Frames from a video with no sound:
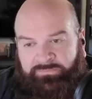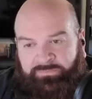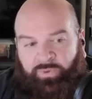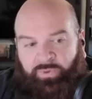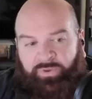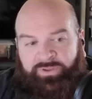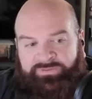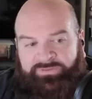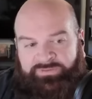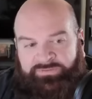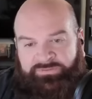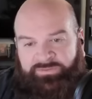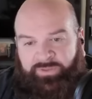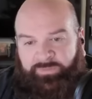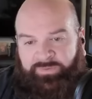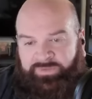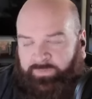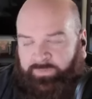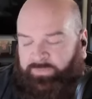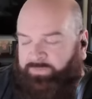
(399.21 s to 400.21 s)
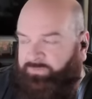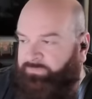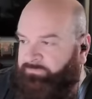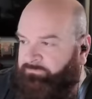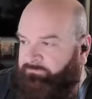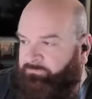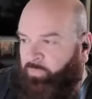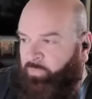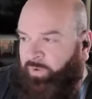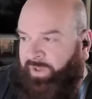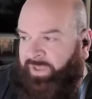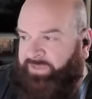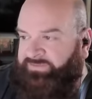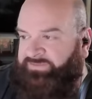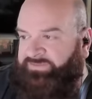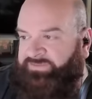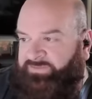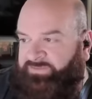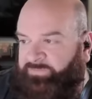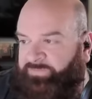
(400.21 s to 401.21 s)
points double double? Why
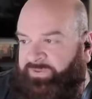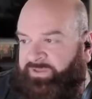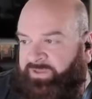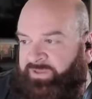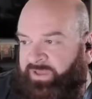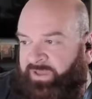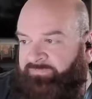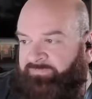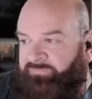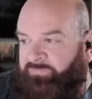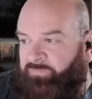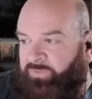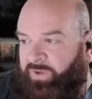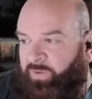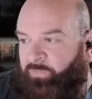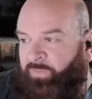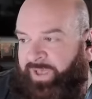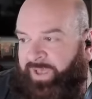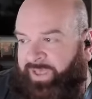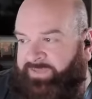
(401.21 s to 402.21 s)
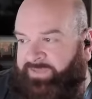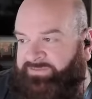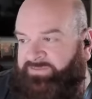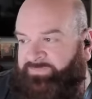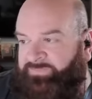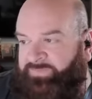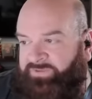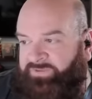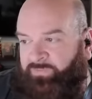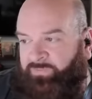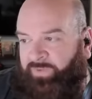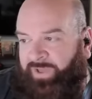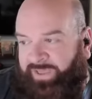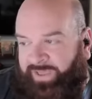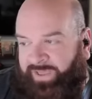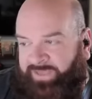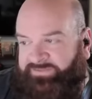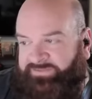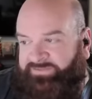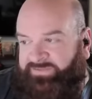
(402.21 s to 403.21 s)
isn't this a big comp? Why hasn't it, why
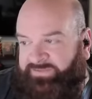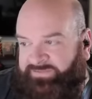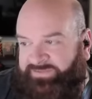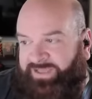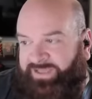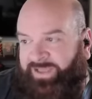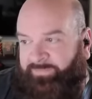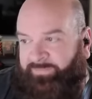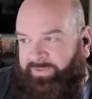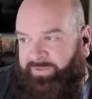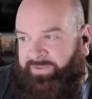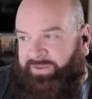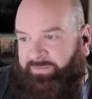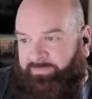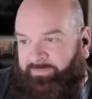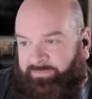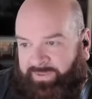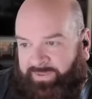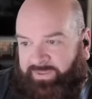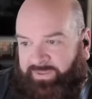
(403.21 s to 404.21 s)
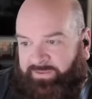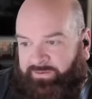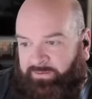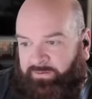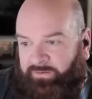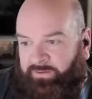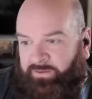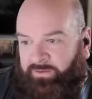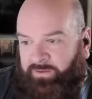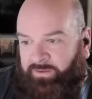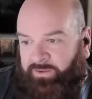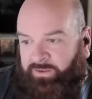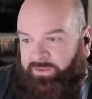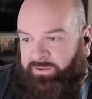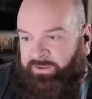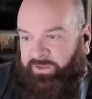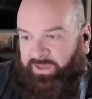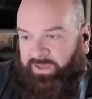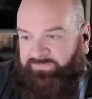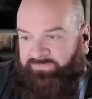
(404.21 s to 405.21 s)
hasn't this not been a big
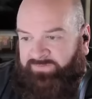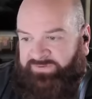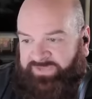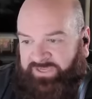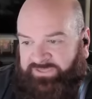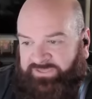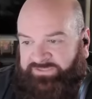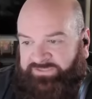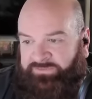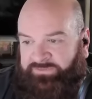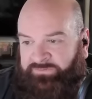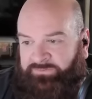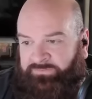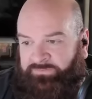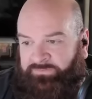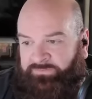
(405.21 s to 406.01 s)
conversation?